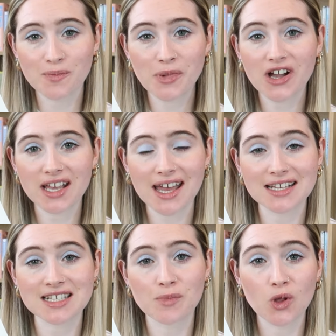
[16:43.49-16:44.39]
The book
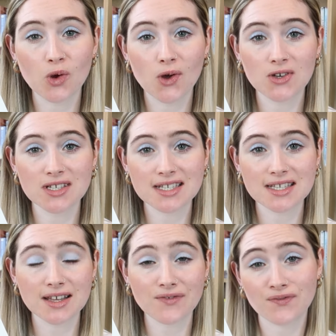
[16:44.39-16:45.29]

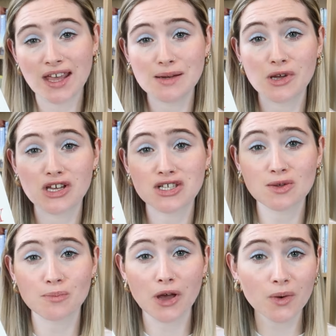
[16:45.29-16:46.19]
explores
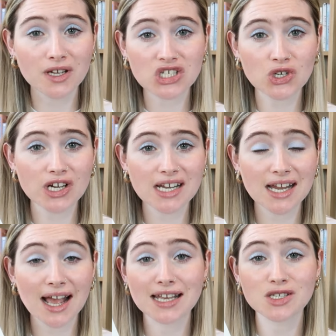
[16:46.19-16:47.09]
famous
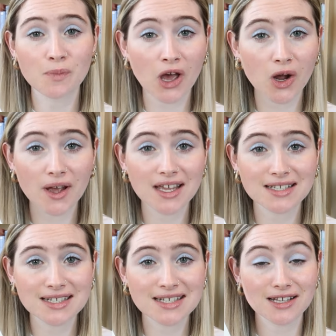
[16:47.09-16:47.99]
poetry and
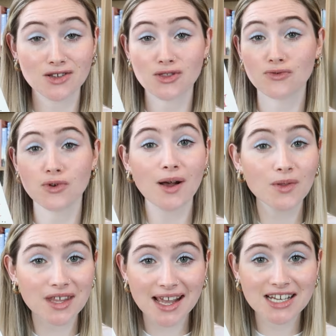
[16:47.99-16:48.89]
poets
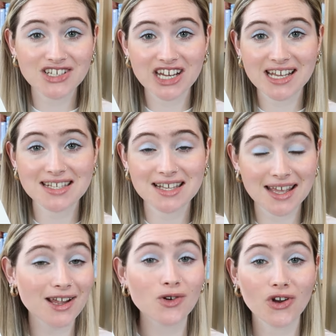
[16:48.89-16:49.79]
throughout the ages
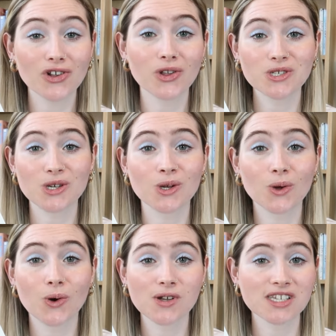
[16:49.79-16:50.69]
in chronological
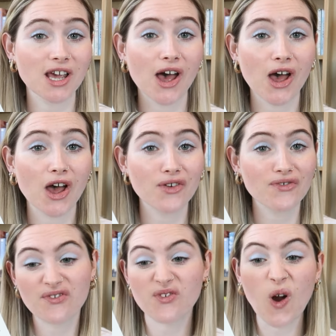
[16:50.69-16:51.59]
order
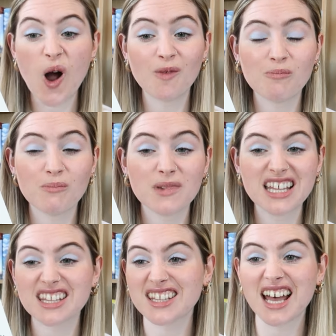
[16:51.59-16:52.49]
from
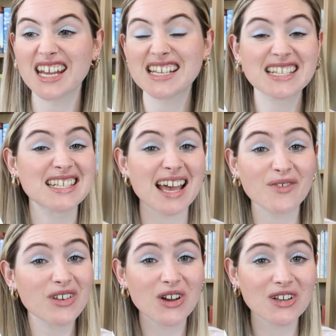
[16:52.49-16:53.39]
like
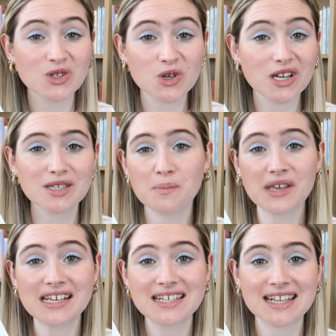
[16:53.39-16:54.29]
700
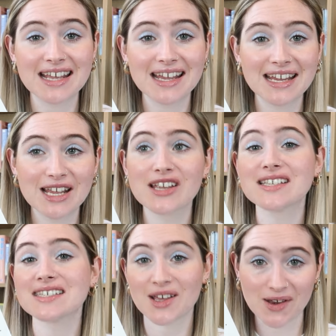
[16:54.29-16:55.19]
BC
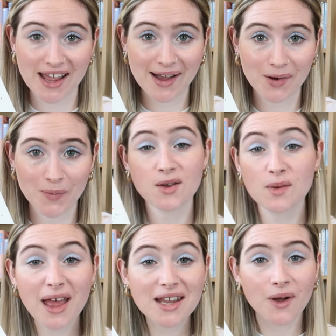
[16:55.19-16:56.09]
to now. So
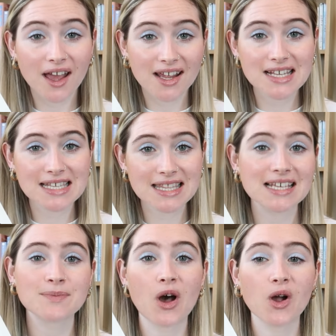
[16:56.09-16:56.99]
in many ways,
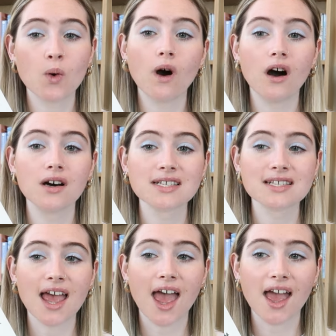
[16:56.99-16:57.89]
this book
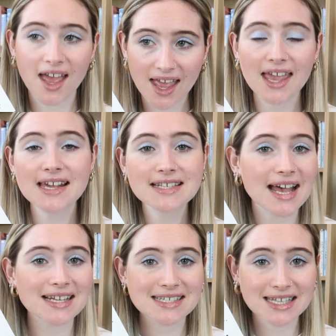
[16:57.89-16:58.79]
was
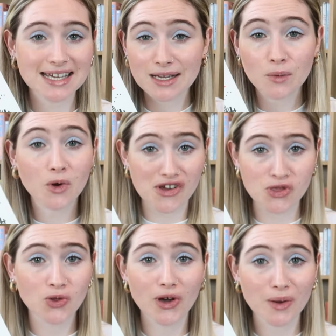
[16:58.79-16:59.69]
exactly what I
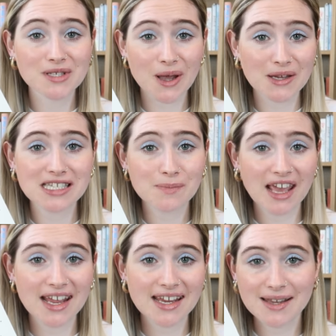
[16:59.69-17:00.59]
thought it was going to
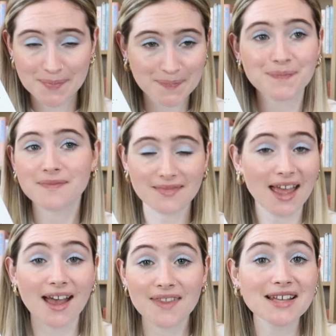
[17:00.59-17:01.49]
be,
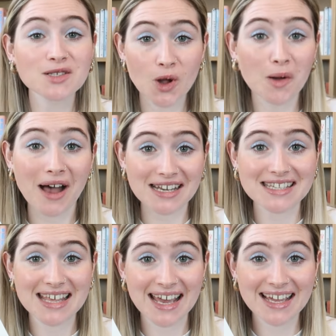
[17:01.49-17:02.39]
and that's not a bad
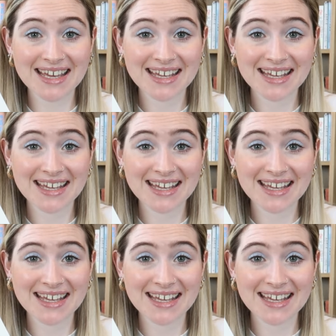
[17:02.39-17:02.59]
thing.